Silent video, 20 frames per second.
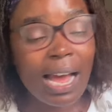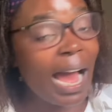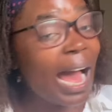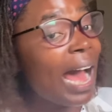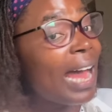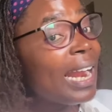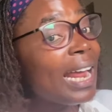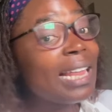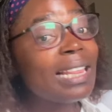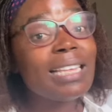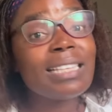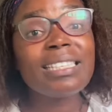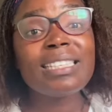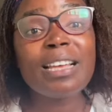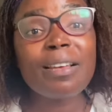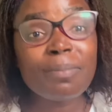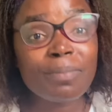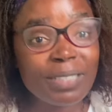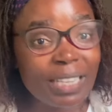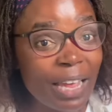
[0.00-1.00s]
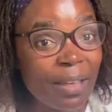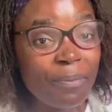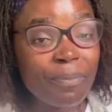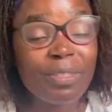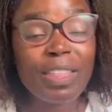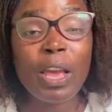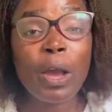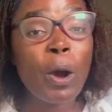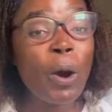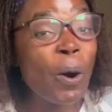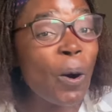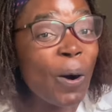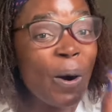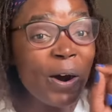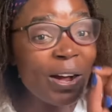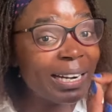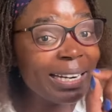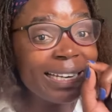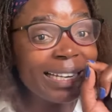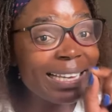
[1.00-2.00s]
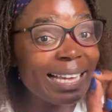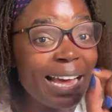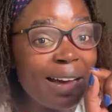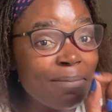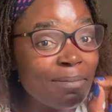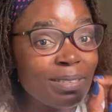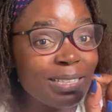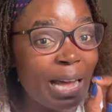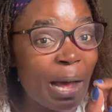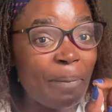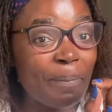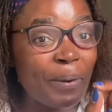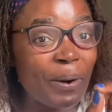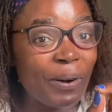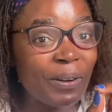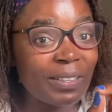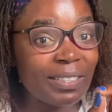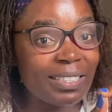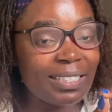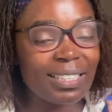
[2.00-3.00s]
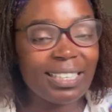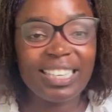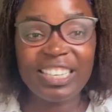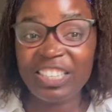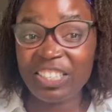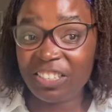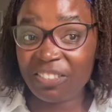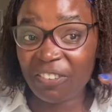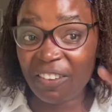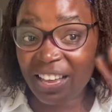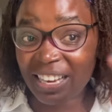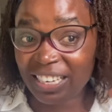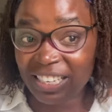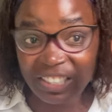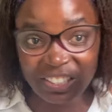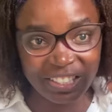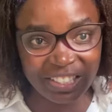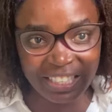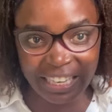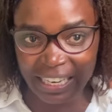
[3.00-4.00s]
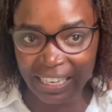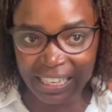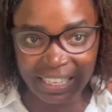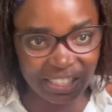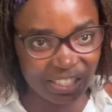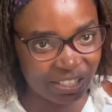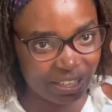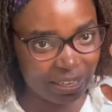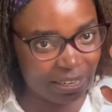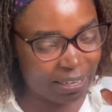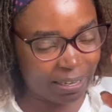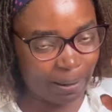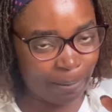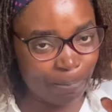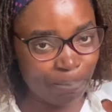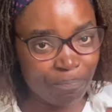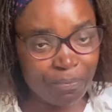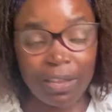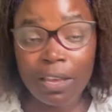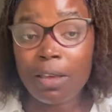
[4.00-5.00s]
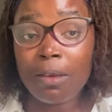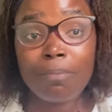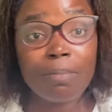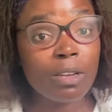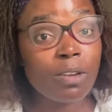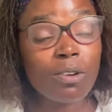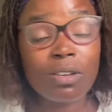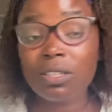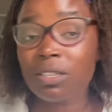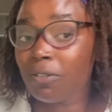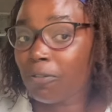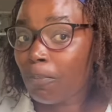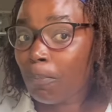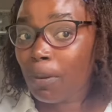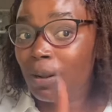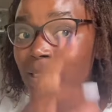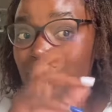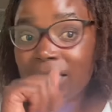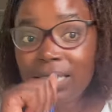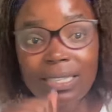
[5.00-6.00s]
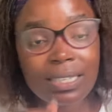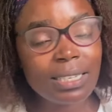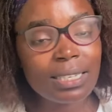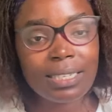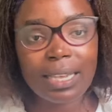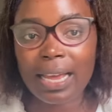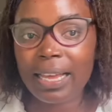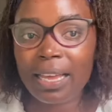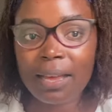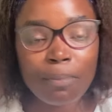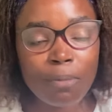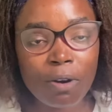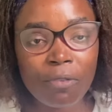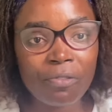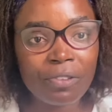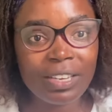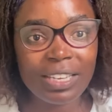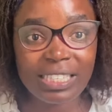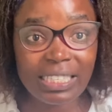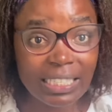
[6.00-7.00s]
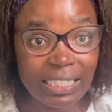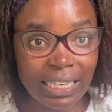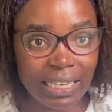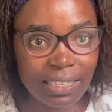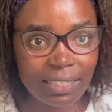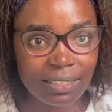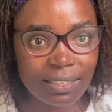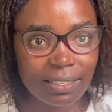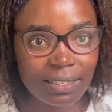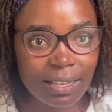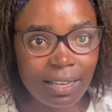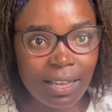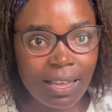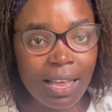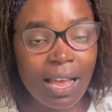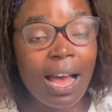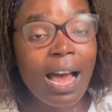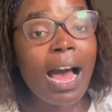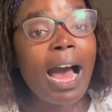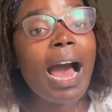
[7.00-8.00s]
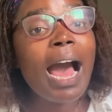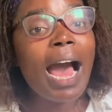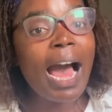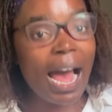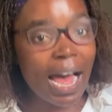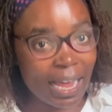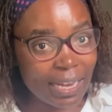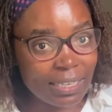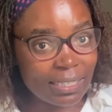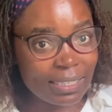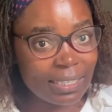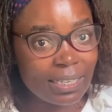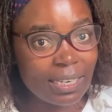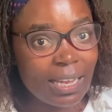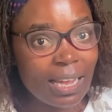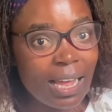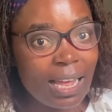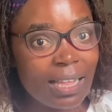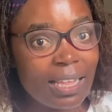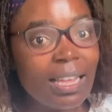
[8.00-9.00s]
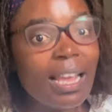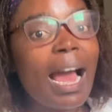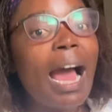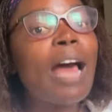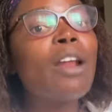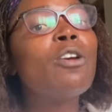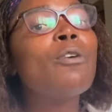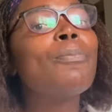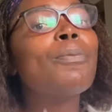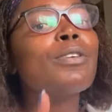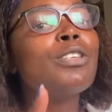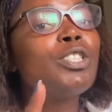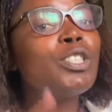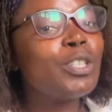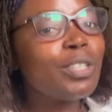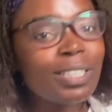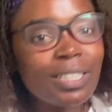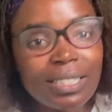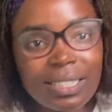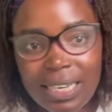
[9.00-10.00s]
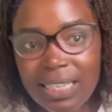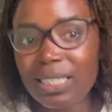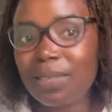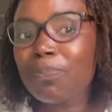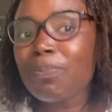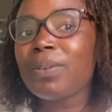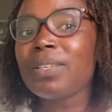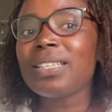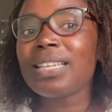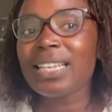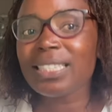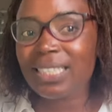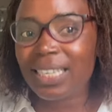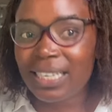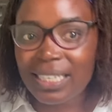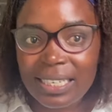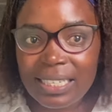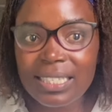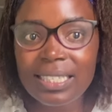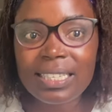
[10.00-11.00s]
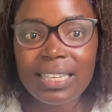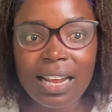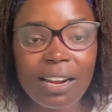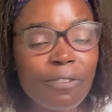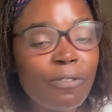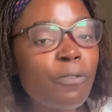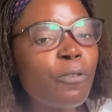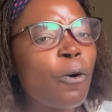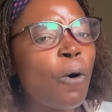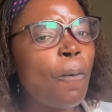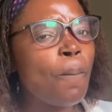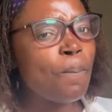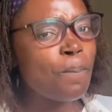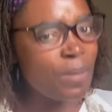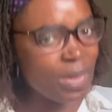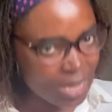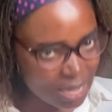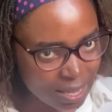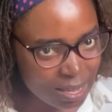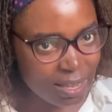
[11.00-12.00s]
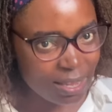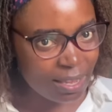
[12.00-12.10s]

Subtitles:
And at the same time, the ODM support is very shaky. Because if politics is a game of interest and an opportunity has presented itself for me